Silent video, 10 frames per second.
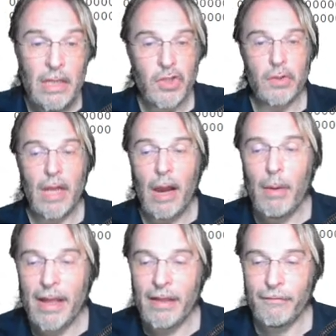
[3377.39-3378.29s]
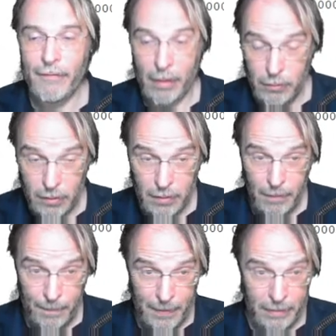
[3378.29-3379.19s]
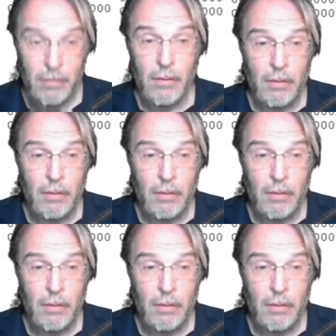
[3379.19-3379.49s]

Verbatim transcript: So now I have found that